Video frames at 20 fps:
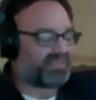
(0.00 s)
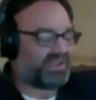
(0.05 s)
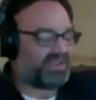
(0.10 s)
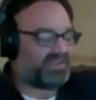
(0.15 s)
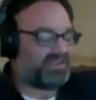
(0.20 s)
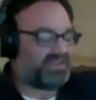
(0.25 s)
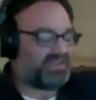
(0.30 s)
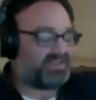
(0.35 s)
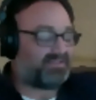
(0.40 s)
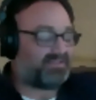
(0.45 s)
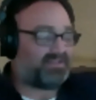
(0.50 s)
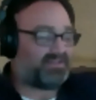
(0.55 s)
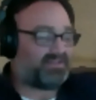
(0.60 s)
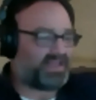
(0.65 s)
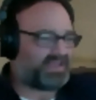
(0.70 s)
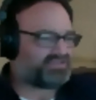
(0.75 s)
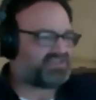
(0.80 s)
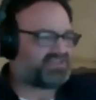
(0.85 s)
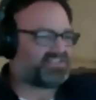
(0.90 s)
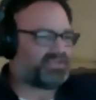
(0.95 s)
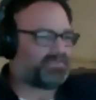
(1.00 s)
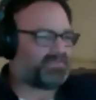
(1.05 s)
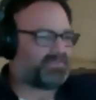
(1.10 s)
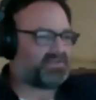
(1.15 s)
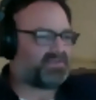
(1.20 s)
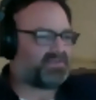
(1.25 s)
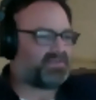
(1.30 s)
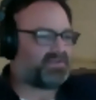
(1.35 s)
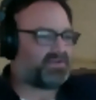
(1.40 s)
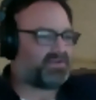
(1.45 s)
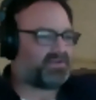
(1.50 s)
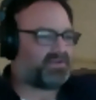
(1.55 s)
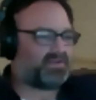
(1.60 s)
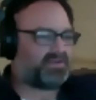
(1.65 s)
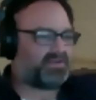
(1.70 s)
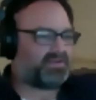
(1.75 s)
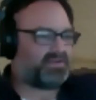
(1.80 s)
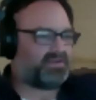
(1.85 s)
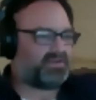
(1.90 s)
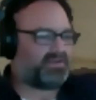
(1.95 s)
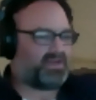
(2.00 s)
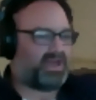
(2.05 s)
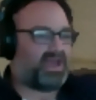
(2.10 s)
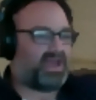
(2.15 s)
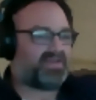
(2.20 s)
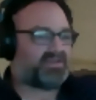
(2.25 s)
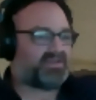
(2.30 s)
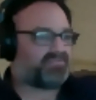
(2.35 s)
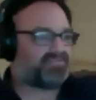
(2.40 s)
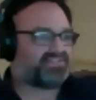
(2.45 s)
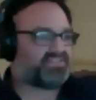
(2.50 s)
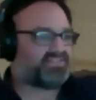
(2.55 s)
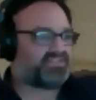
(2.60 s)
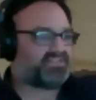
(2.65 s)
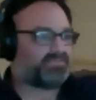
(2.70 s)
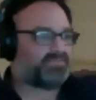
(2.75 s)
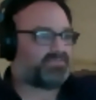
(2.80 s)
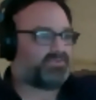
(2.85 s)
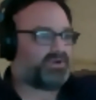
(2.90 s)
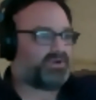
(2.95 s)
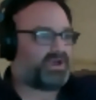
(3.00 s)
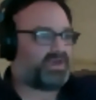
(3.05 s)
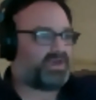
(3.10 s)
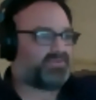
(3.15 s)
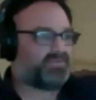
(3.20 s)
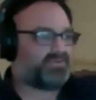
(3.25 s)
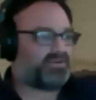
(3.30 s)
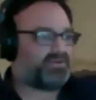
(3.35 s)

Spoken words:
and he had a little extra something in there, and I had never seen it before either.